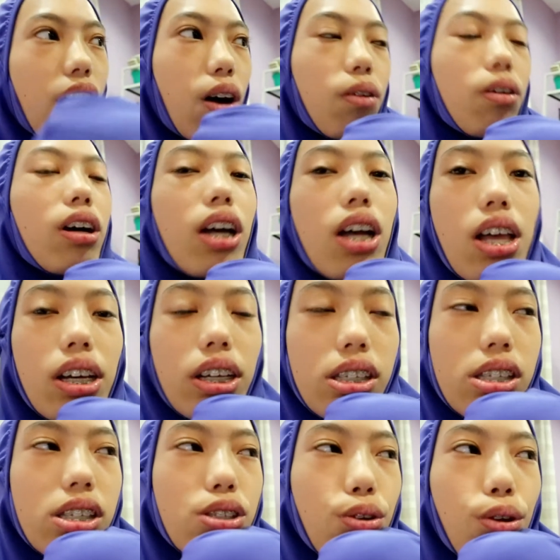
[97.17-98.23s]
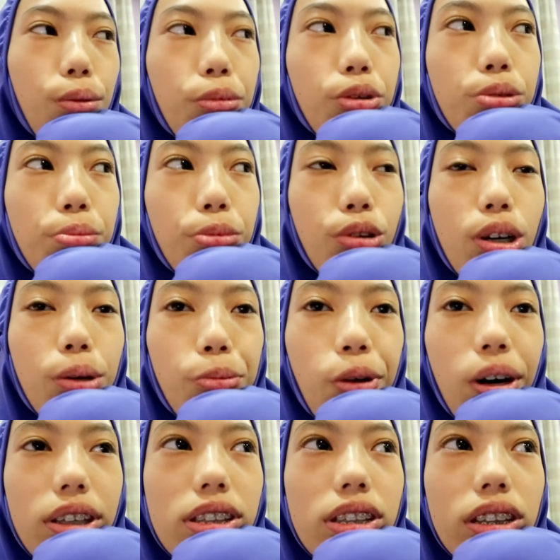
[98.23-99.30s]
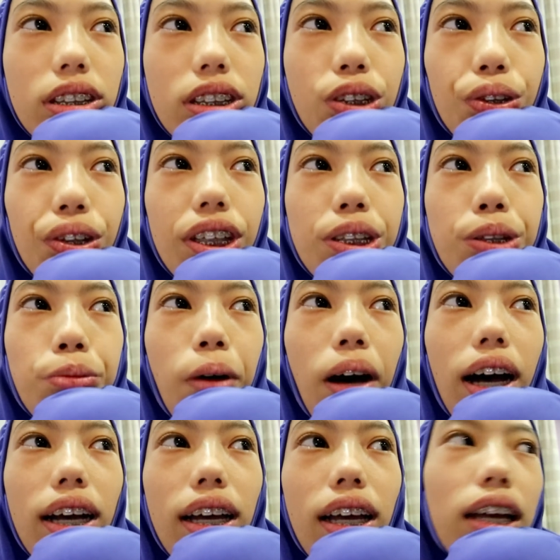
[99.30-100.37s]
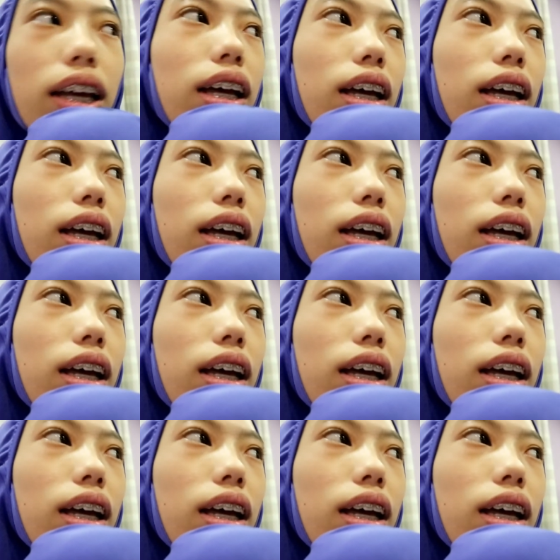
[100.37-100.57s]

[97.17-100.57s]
now because it's almost book a pasta, so that's why.